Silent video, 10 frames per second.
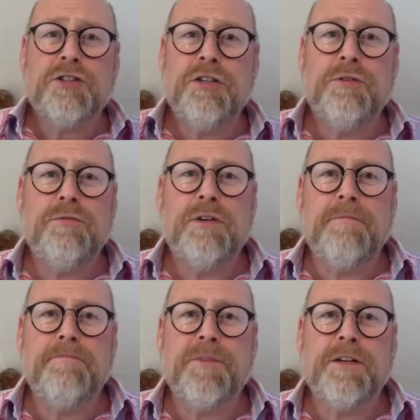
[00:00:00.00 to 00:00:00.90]

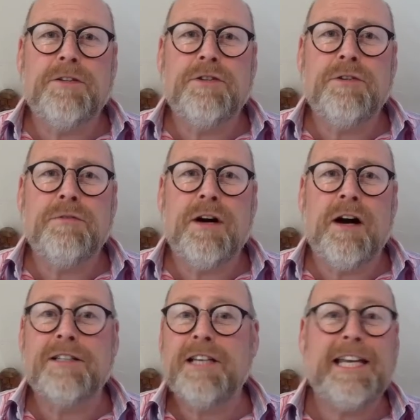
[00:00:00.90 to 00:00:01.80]
to
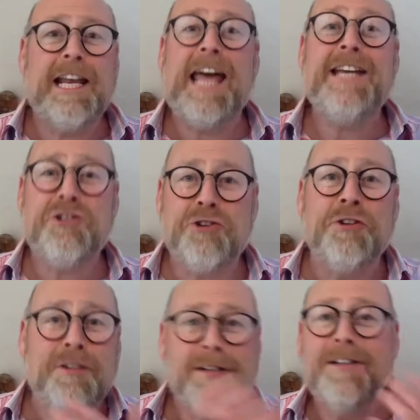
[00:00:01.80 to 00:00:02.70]
articulation,